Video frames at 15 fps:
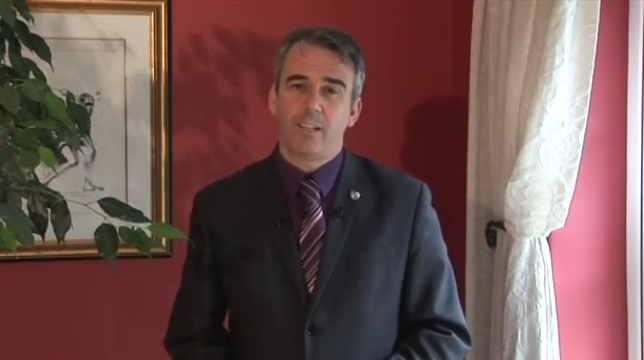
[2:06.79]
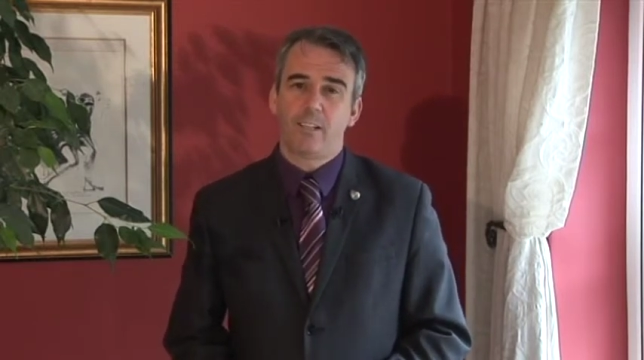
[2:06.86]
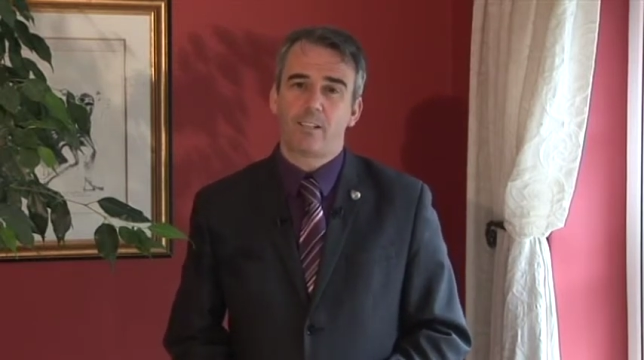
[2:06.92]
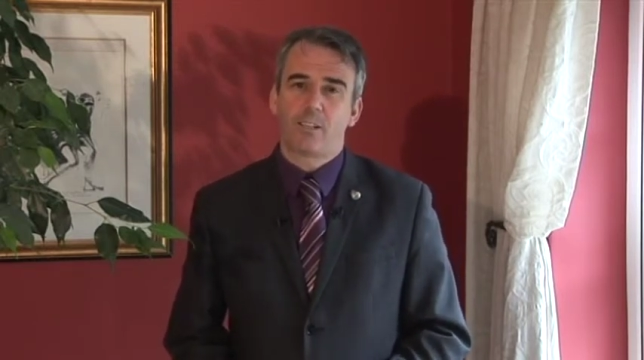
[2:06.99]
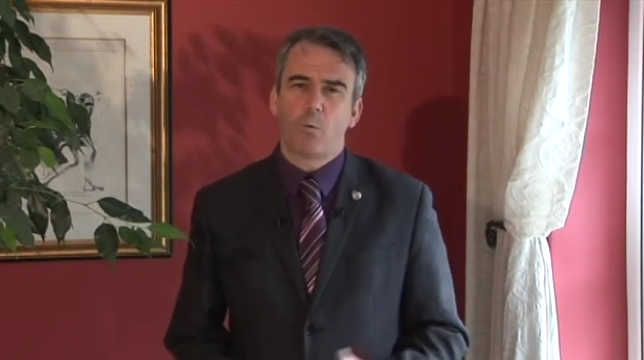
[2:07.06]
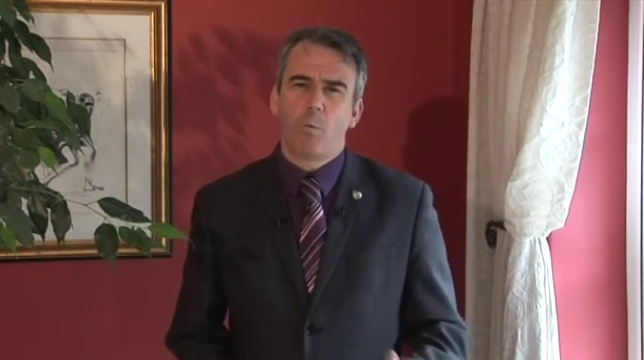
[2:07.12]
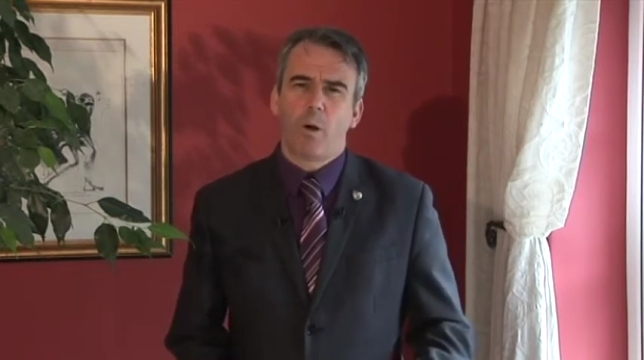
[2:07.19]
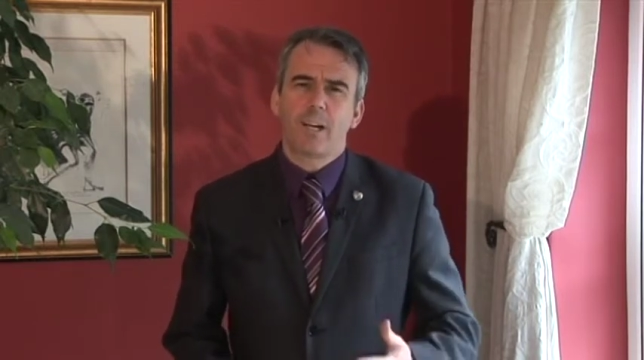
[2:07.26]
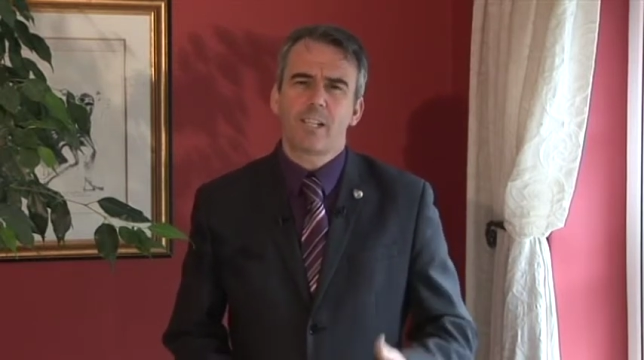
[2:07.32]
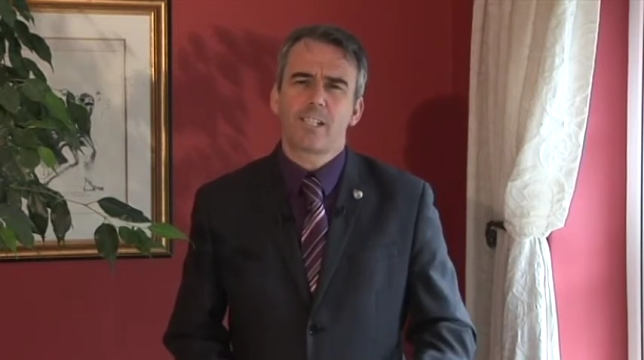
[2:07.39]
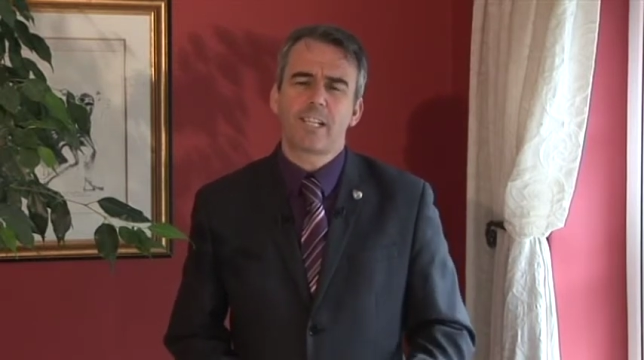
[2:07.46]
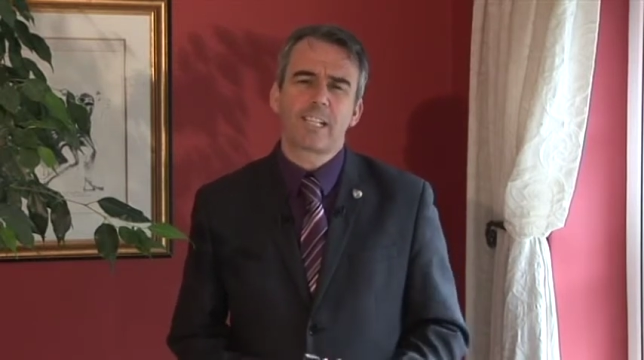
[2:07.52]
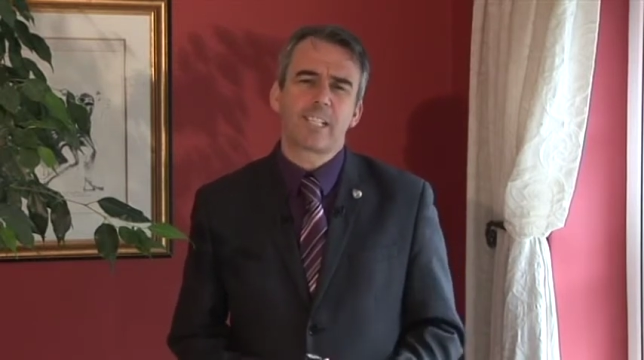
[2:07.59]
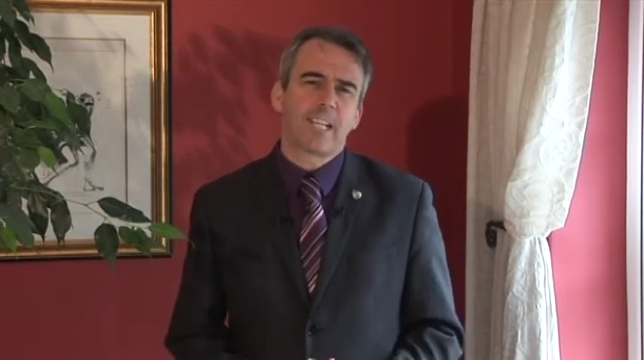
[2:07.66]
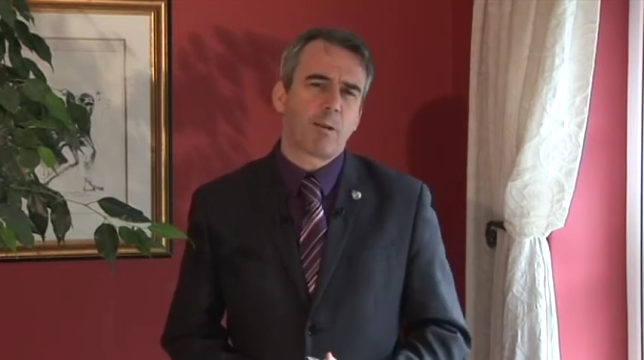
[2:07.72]
So why does
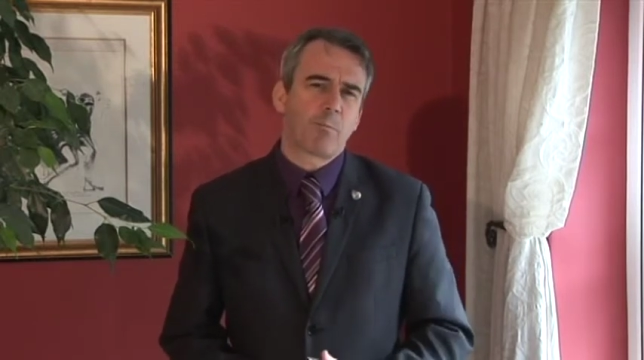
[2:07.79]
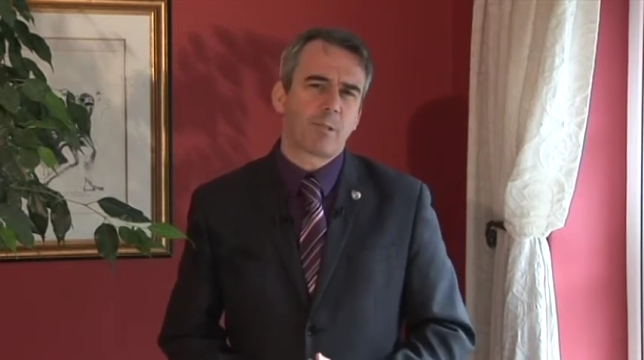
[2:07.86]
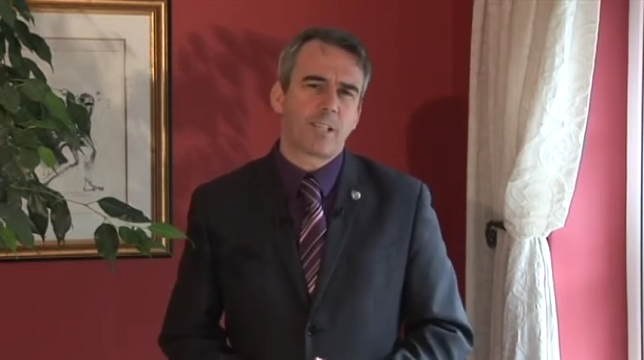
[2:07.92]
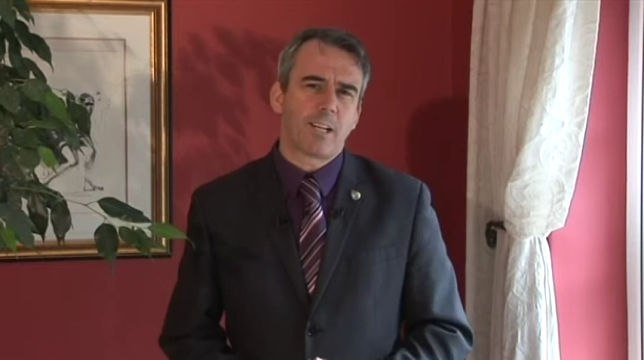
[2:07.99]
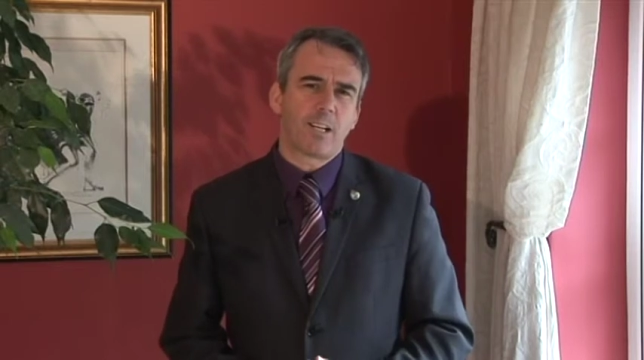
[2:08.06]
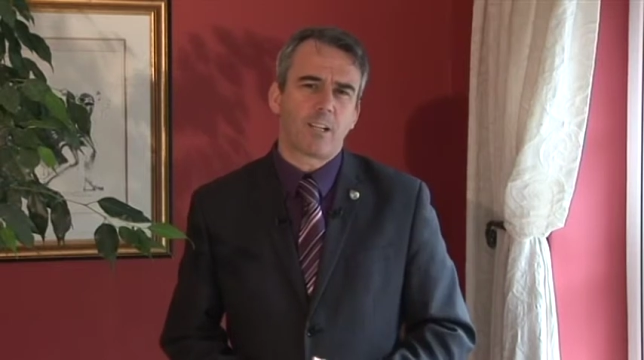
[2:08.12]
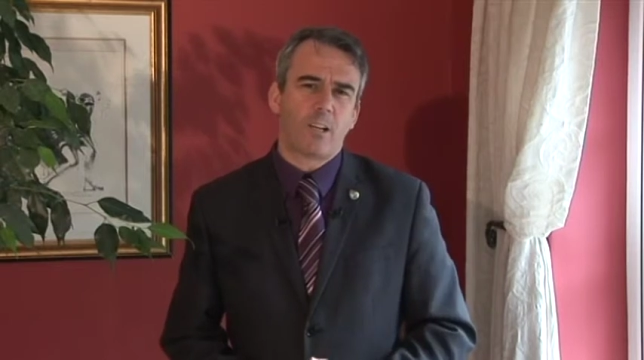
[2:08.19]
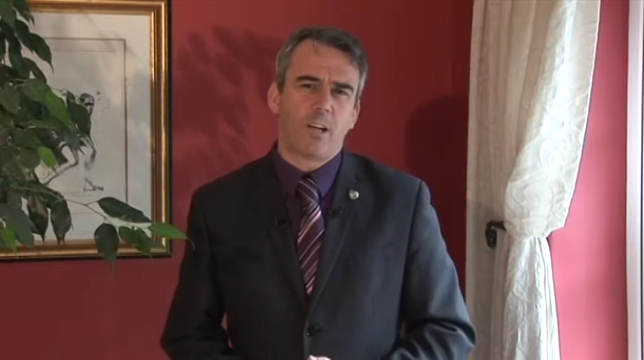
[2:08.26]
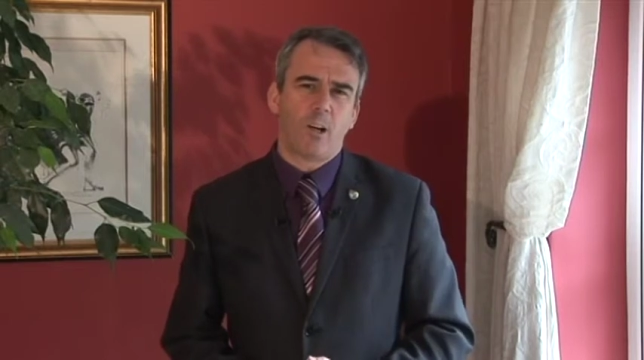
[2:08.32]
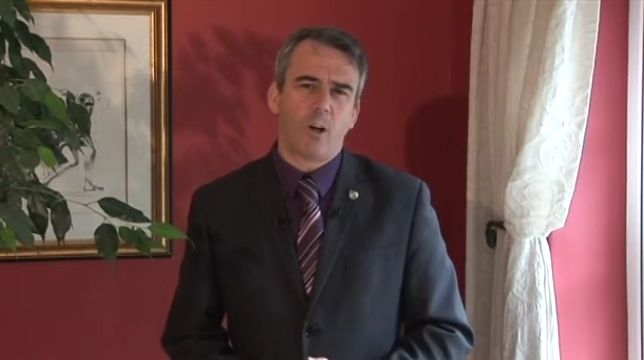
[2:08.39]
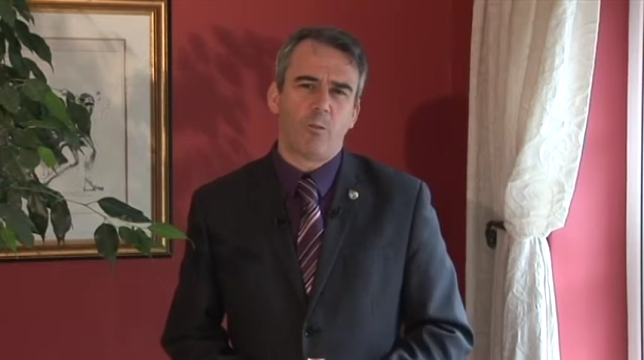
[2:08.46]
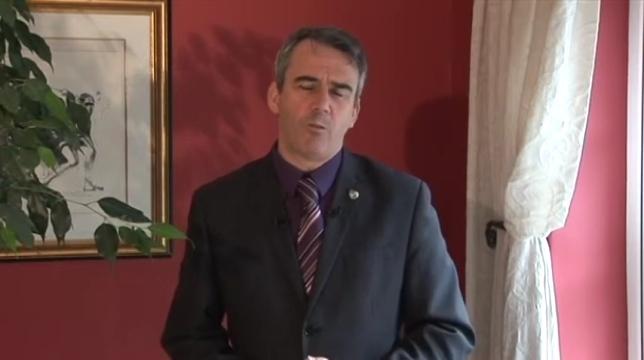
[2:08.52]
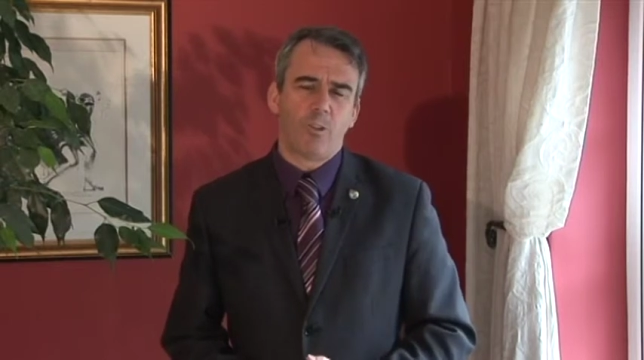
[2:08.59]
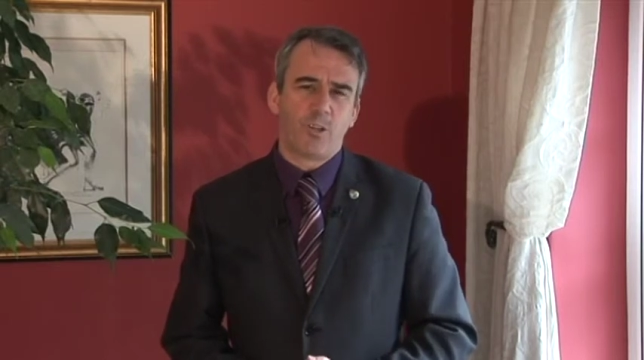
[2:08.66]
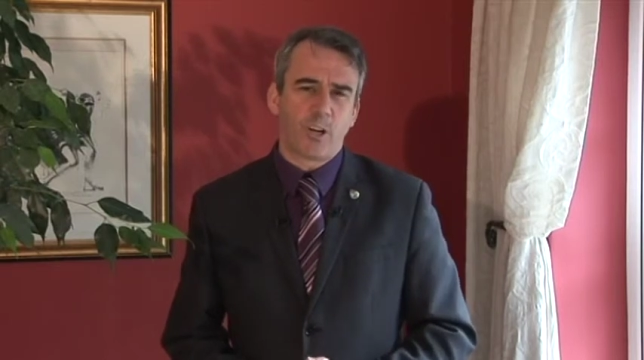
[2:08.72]
68%
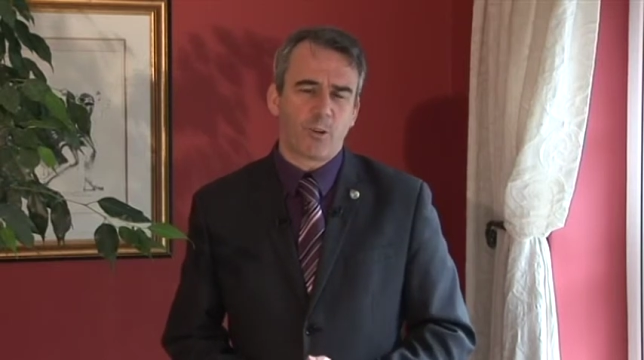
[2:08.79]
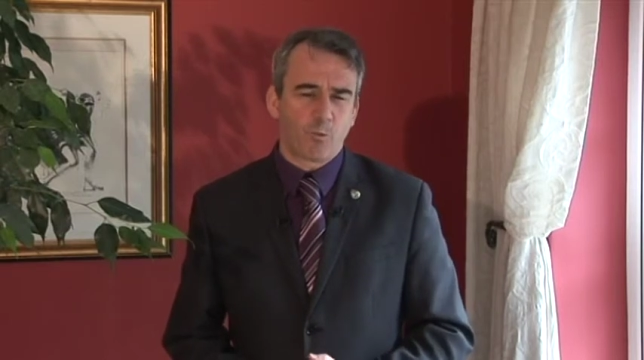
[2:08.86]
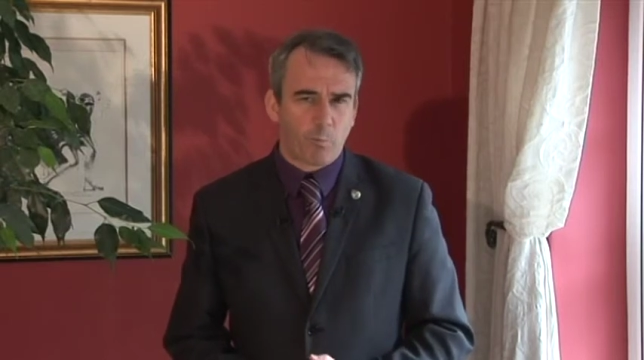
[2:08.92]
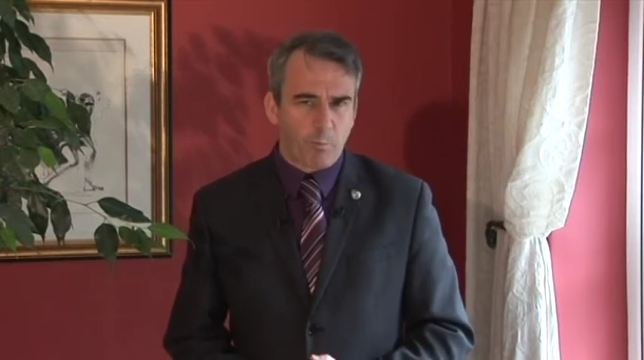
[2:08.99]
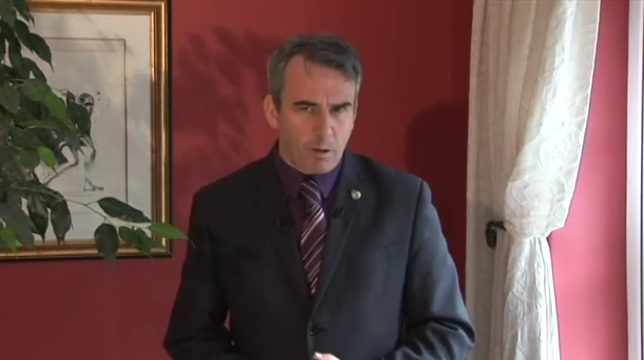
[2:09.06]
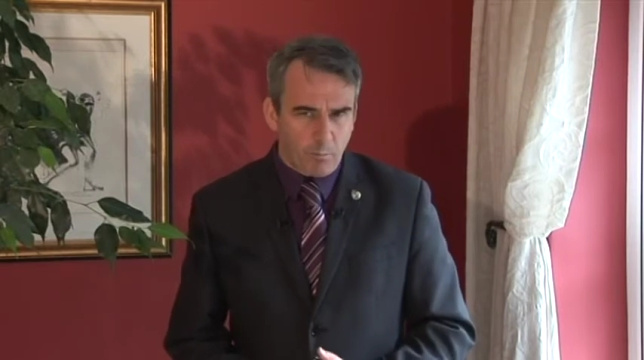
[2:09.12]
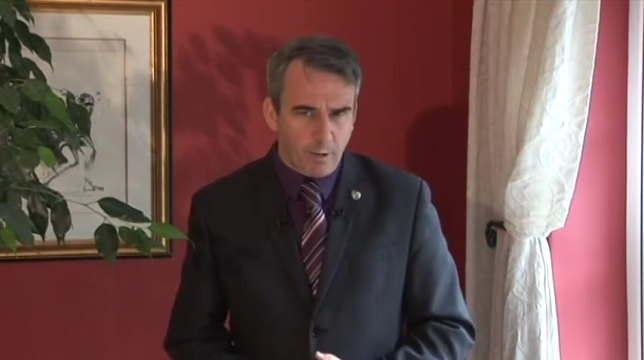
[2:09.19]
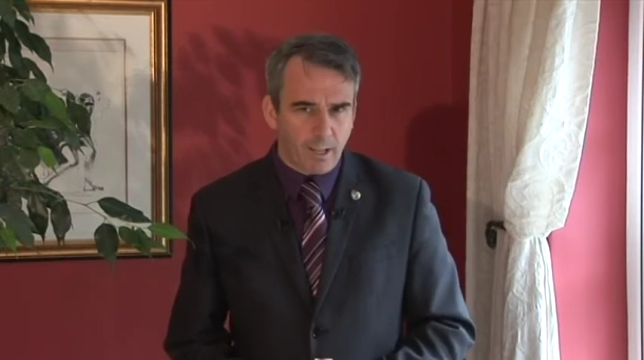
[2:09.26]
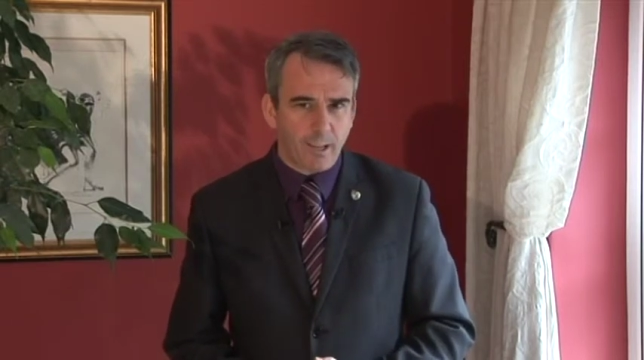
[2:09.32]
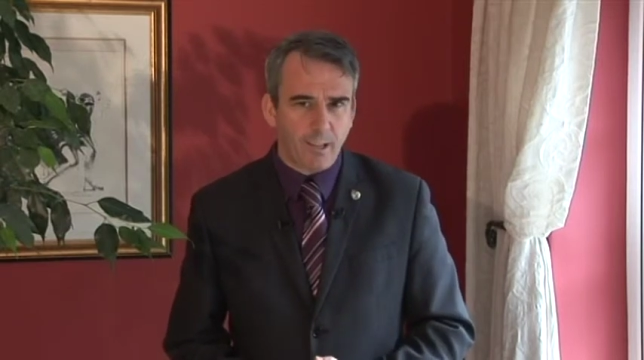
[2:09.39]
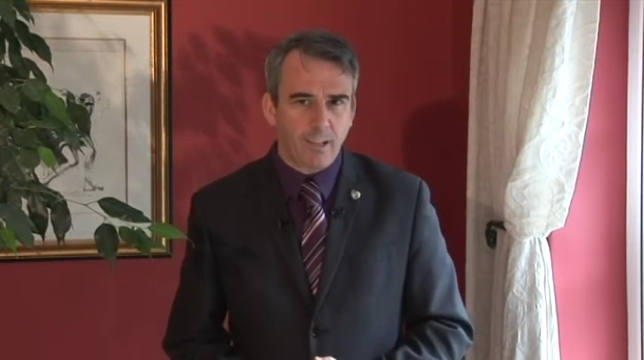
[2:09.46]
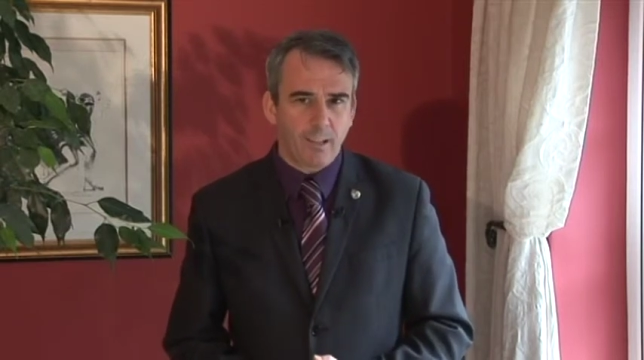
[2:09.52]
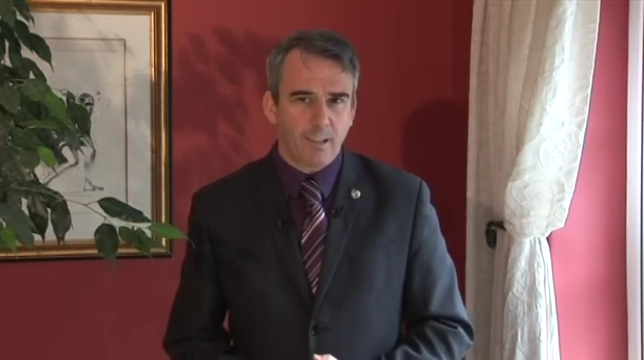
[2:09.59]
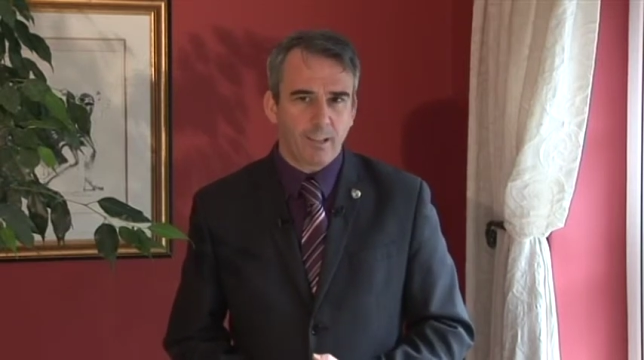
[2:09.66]
of the general public